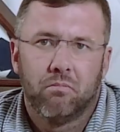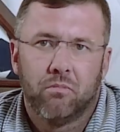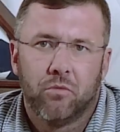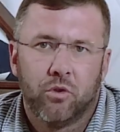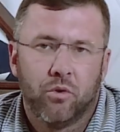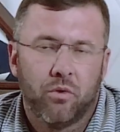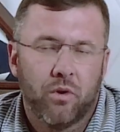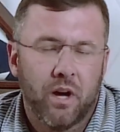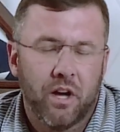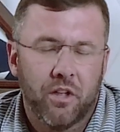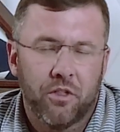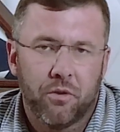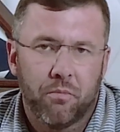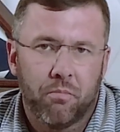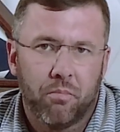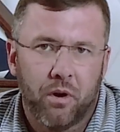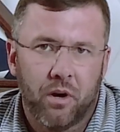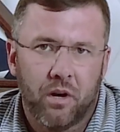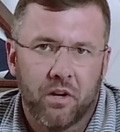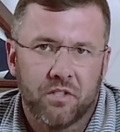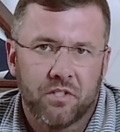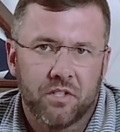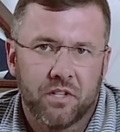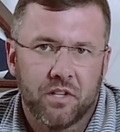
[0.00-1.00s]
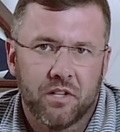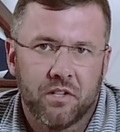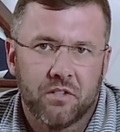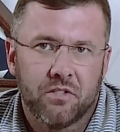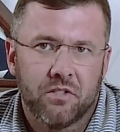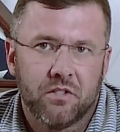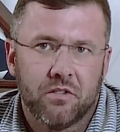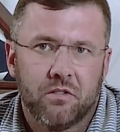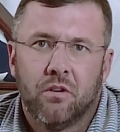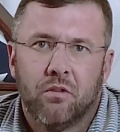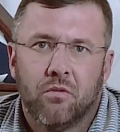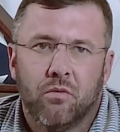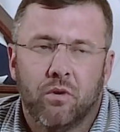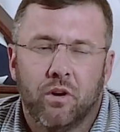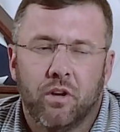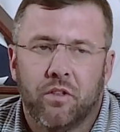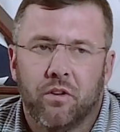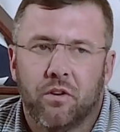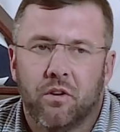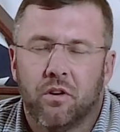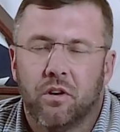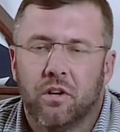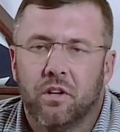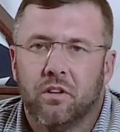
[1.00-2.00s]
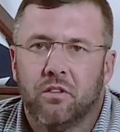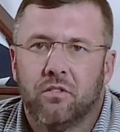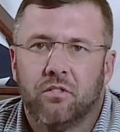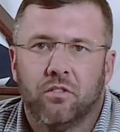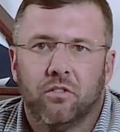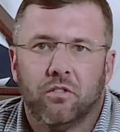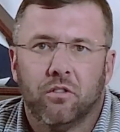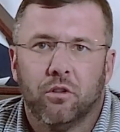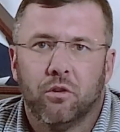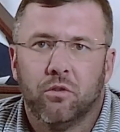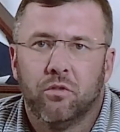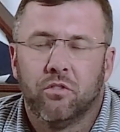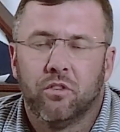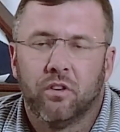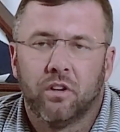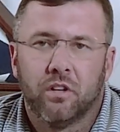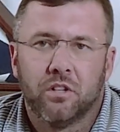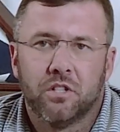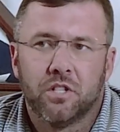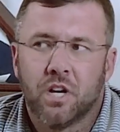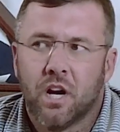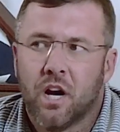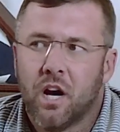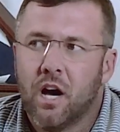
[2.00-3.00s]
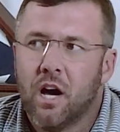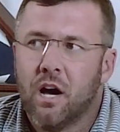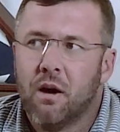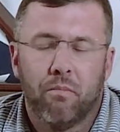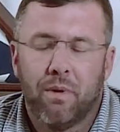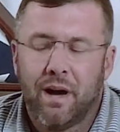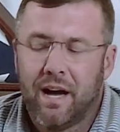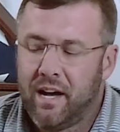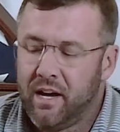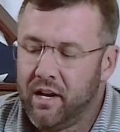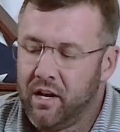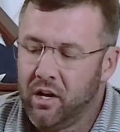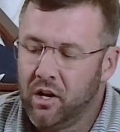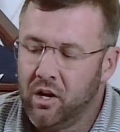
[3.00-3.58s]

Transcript: throughout the process, whether it's losing a job, buying a